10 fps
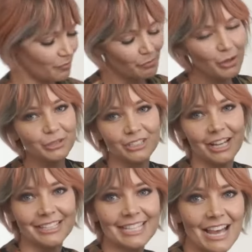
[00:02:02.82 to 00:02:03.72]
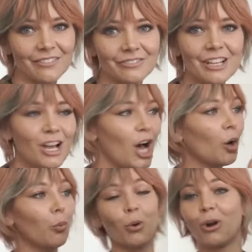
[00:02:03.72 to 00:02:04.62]
most clients have a
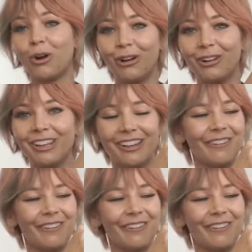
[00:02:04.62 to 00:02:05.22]
whirl